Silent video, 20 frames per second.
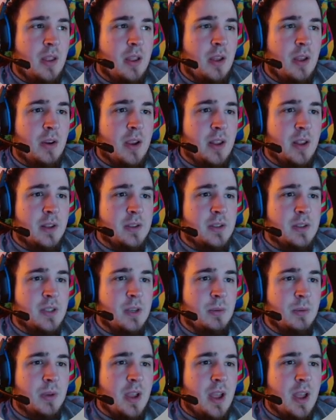Okay, let's see what
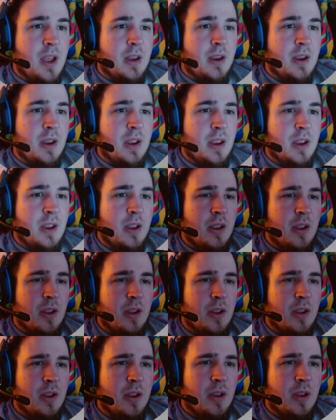we got.
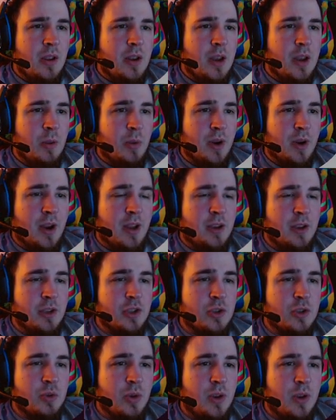And what did I
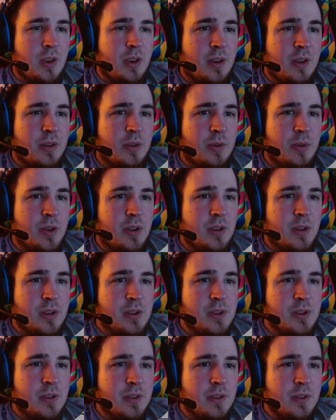destroy in doing all this?
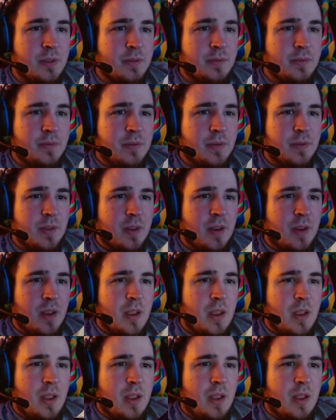
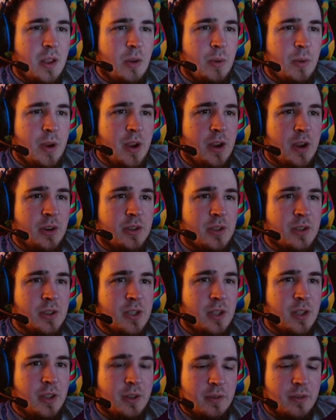Where's the
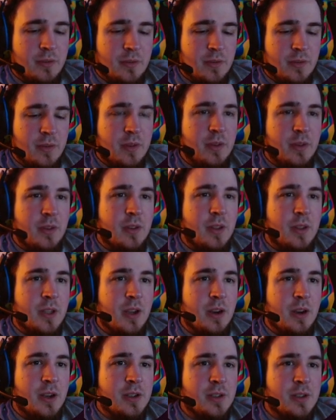ceiling? There
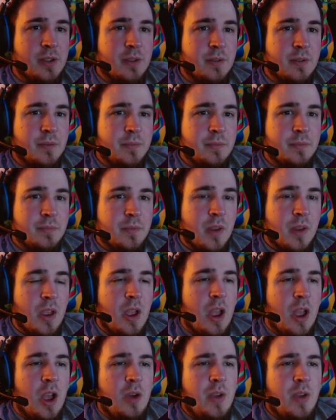it is.
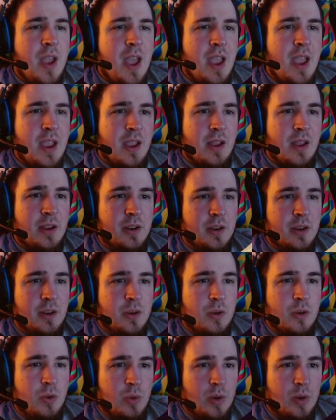Okay,
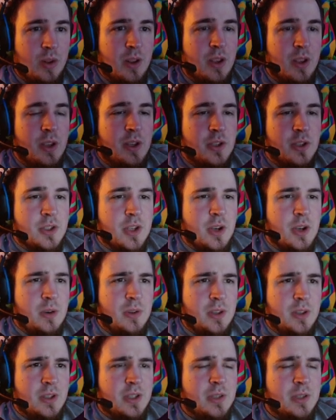cool. So
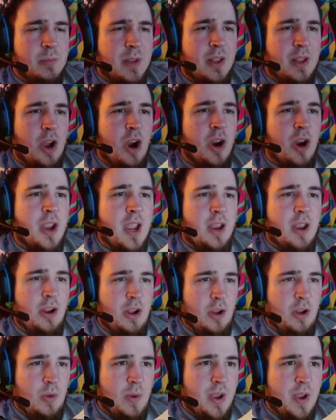this is my arcade
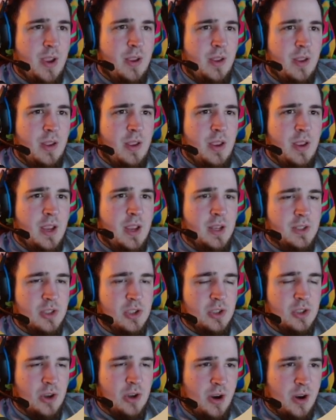hallway. It's
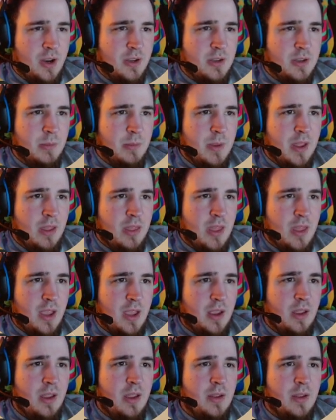starting to be a thing.